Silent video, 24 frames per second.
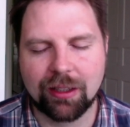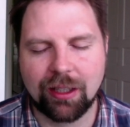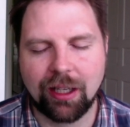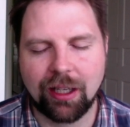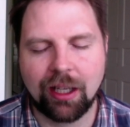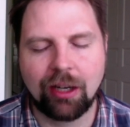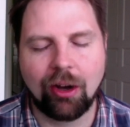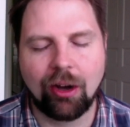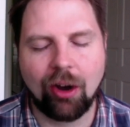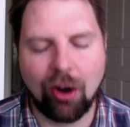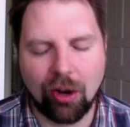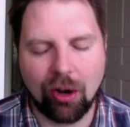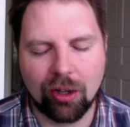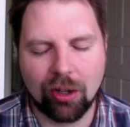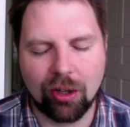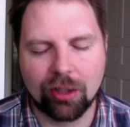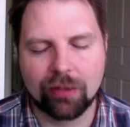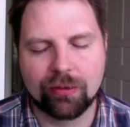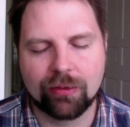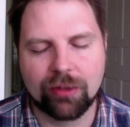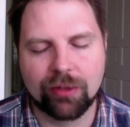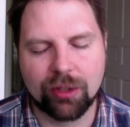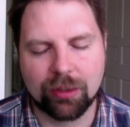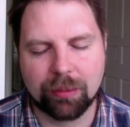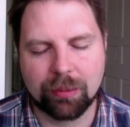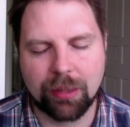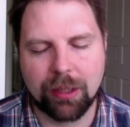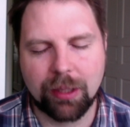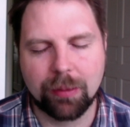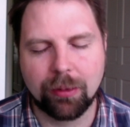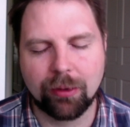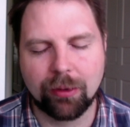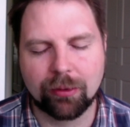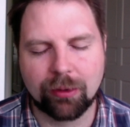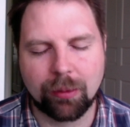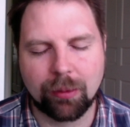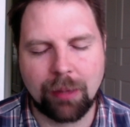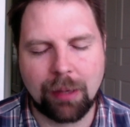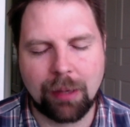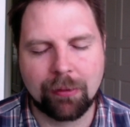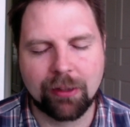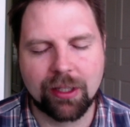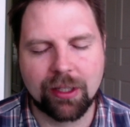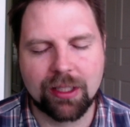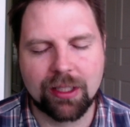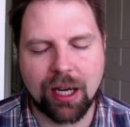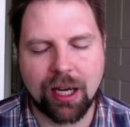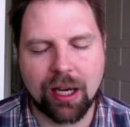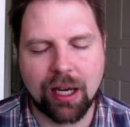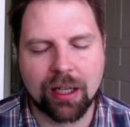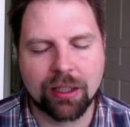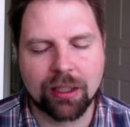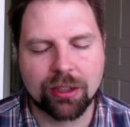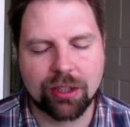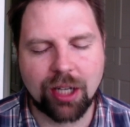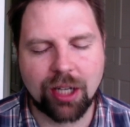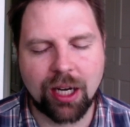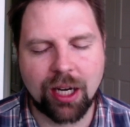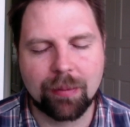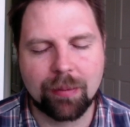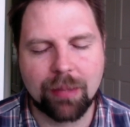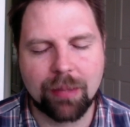and all of your people from every tongue, tribe,